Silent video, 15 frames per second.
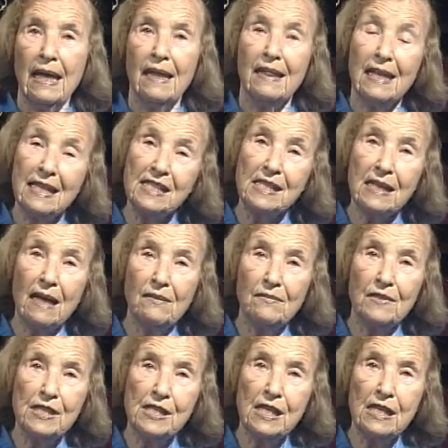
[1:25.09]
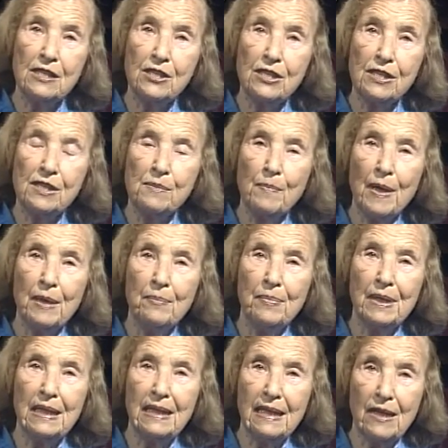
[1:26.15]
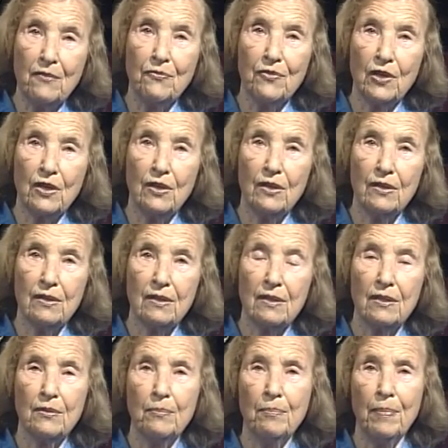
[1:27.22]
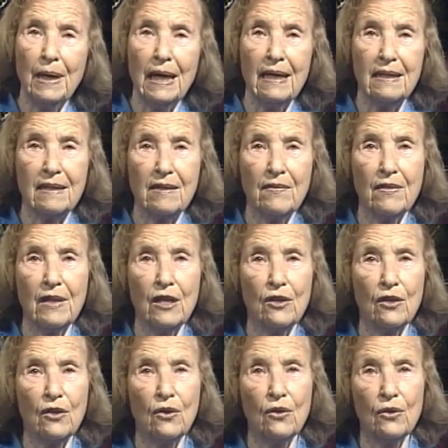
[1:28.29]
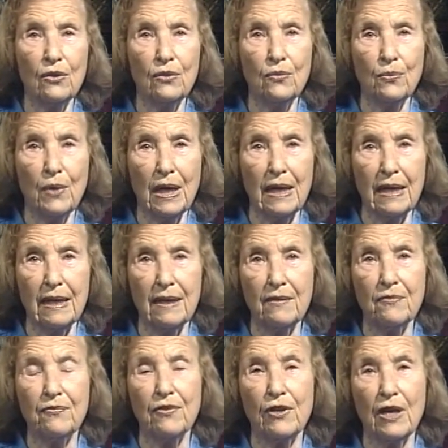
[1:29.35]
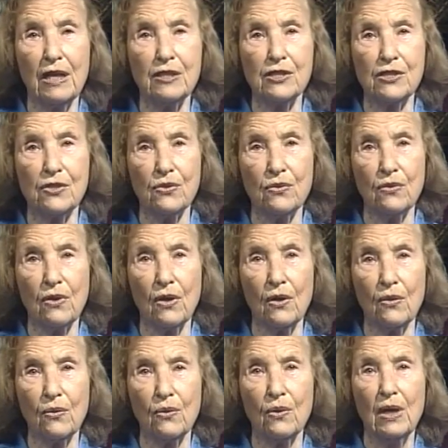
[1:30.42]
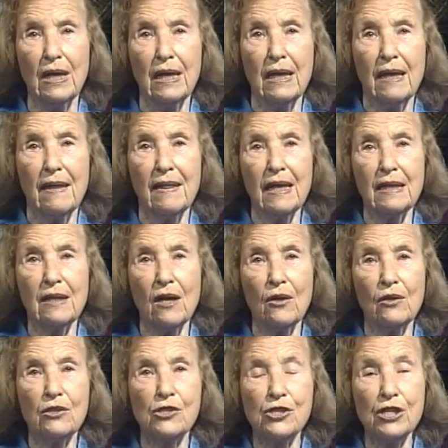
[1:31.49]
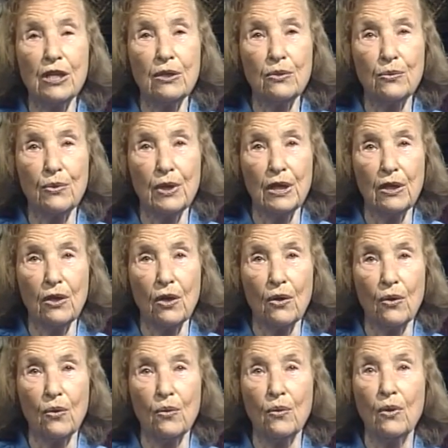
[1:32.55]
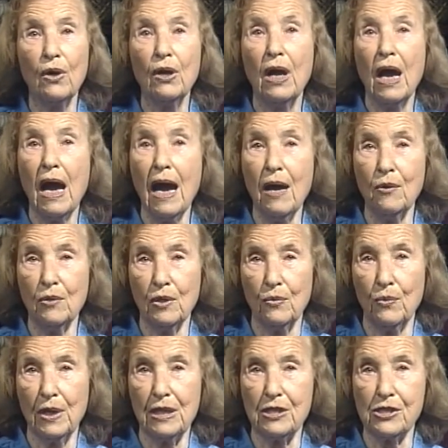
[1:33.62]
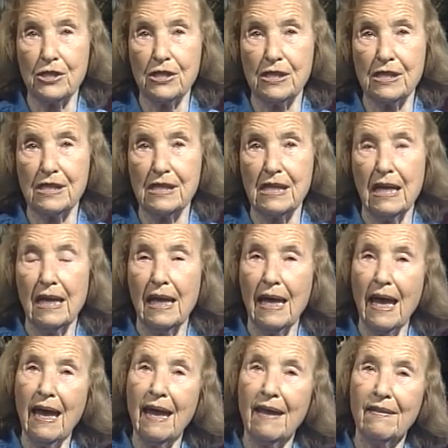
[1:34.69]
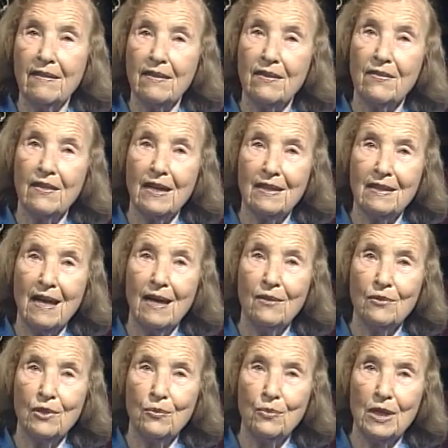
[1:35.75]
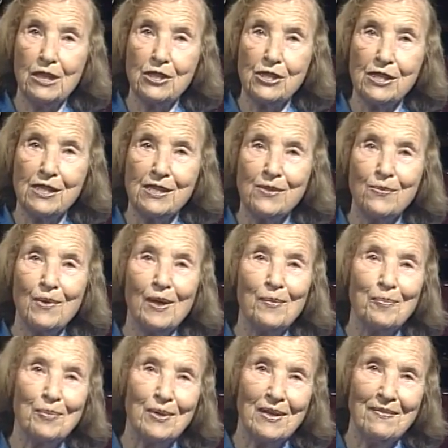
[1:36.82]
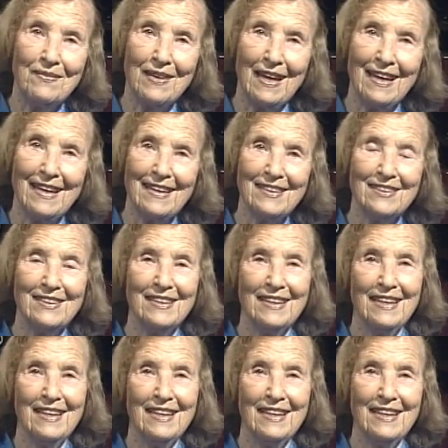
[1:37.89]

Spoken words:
These conversations may be difficult, but they're a good way for us to know that our children know our wishes and that our wishes will prevail.